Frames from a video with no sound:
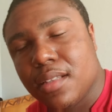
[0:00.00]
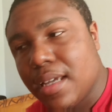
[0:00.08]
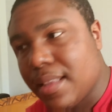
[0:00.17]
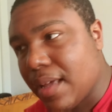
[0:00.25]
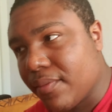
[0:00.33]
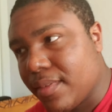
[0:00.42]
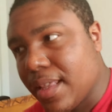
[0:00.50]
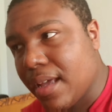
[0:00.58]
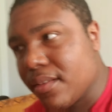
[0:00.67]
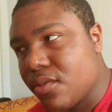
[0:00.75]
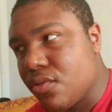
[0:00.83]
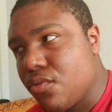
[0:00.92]
And after
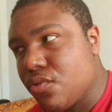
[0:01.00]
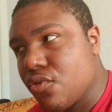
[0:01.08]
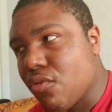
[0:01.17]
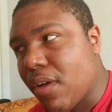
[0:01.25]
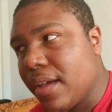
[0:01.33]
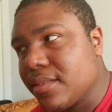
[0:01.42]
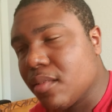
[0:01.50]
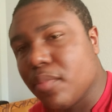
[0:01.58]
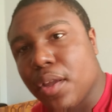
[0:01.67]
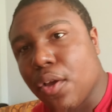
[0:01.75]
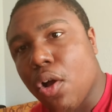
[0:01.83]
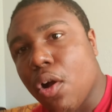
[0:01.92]
that, you try
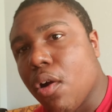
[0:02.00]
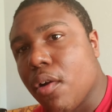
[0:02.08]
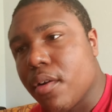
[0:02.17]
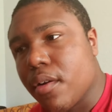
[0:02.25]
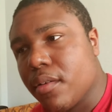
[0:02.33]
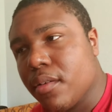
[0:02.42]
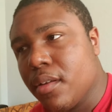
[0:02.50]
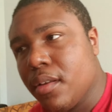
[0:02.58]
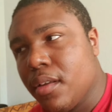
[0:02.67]
something harder.